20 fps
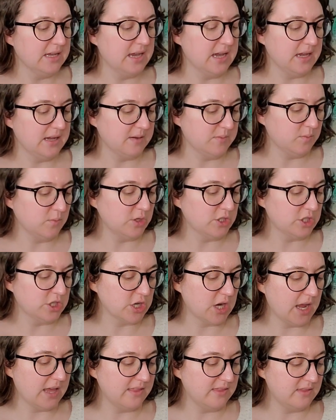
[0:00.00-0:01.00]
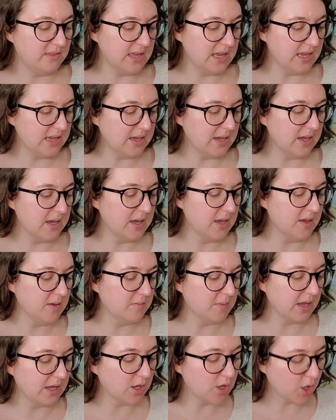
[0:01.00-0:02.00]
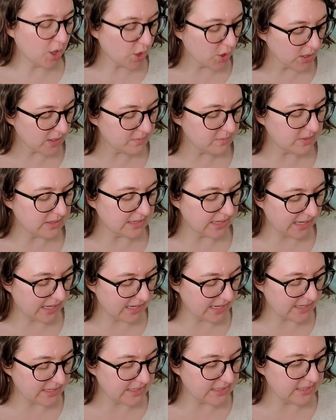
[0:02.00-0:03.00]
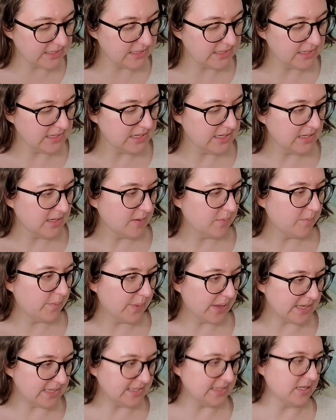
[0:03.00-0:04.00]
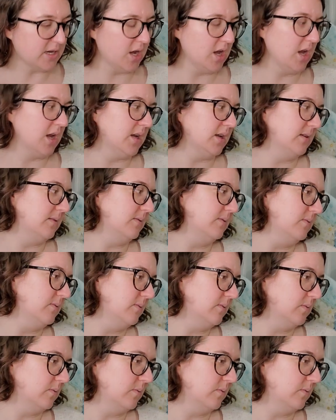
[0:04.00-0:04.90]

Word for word: um, which I think my current plan based on